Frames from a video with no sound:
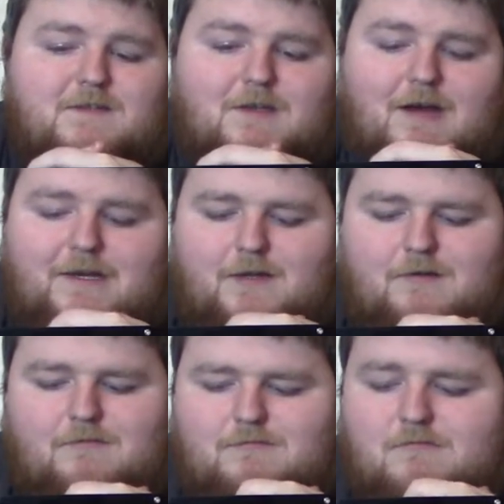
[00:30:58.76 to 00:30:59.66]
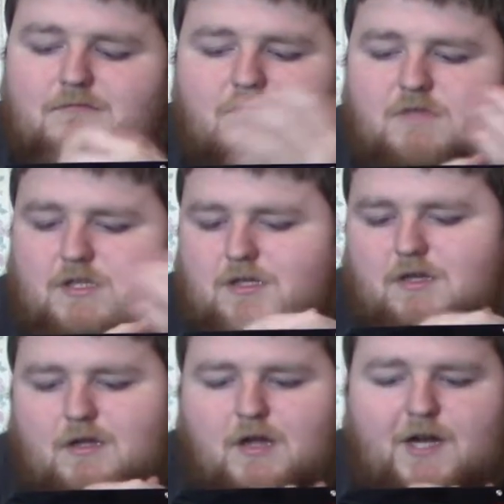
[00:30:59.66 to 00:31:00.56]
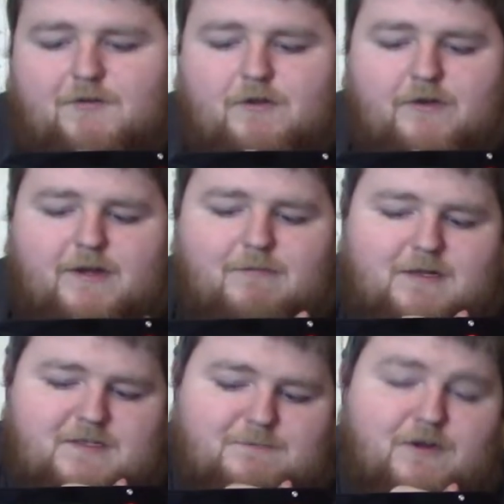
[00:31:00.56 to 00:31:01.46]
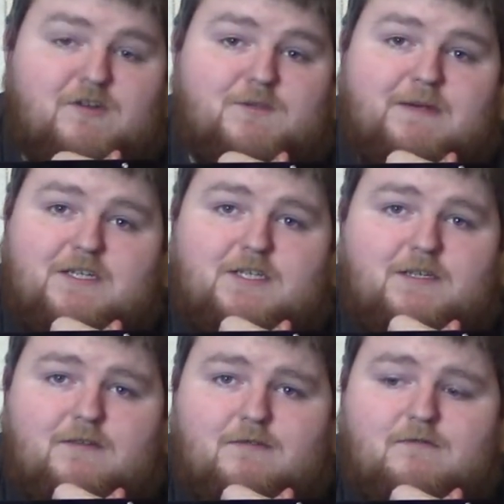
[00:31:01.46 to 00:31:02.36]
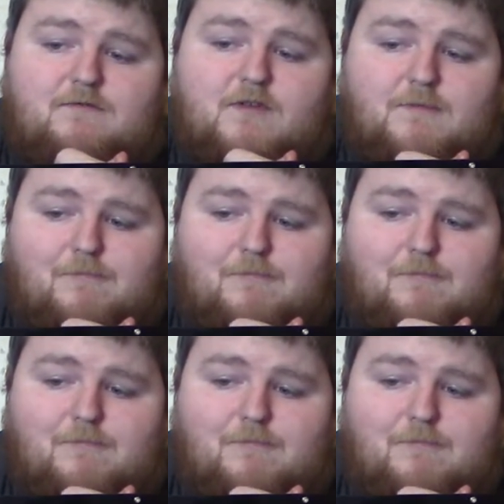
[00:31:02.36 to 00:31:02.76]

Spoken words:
So I don't really recommend this printer, especially for the